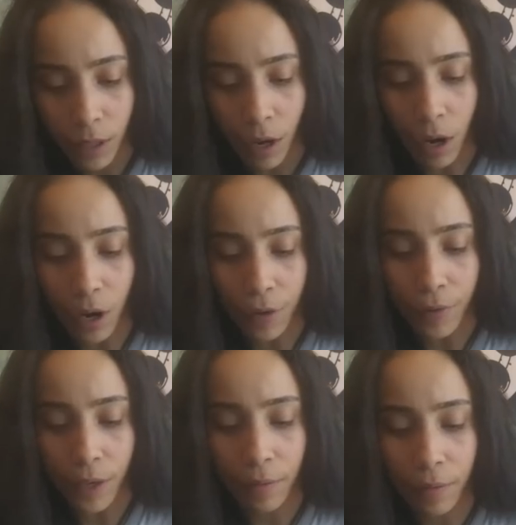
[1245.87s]

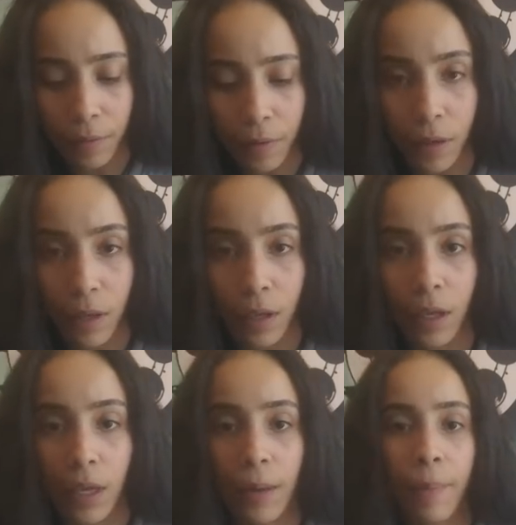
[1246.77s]
Harvey.
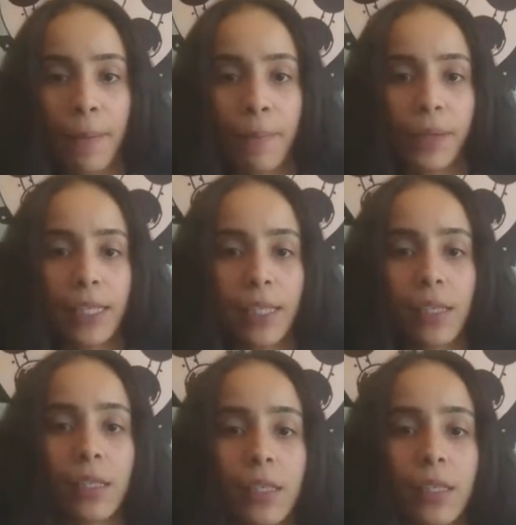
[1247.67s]
Many blessings to